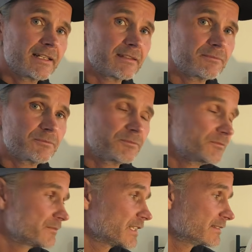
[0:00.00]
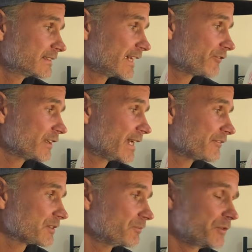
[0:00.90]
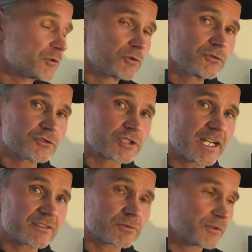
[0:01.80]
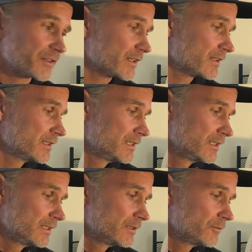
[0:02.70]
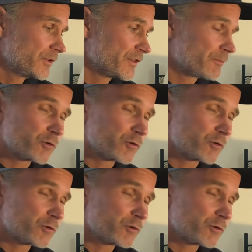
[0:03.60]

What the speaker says: and can definitely have some beautiful shots with the